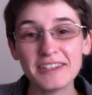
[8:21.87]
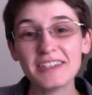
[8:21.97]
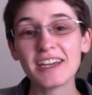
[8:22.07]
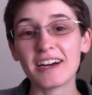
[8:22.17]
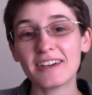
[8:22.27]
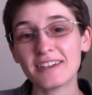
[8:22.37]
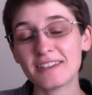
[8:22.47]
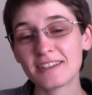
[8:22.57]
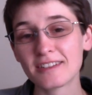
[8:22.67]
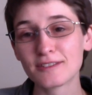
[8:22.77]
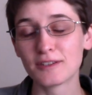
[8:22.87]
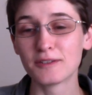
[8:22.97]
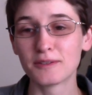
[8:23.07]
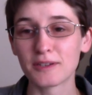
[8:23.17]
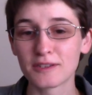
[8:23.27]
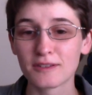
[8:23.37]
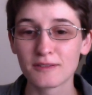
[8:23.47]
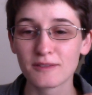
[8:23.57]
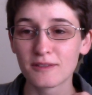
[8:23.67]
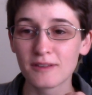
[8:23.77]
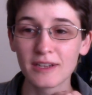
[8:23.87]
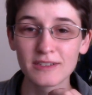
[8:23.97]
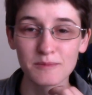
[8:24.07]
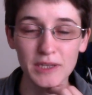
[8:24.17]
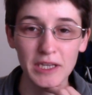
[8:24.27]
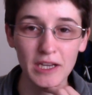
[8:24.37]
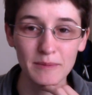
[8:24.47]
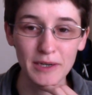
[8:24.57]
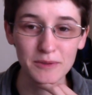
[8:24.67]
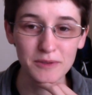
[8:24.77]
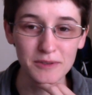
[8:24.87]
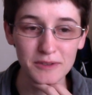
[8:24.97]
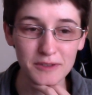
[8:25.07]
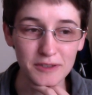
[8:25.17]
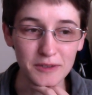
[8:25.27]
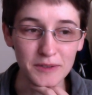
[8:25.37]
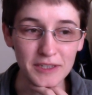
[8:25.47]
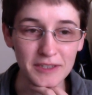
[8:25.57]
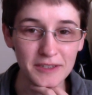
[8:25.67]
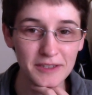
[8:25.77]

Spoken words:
Yeah, so that's things I'm thinking about doing.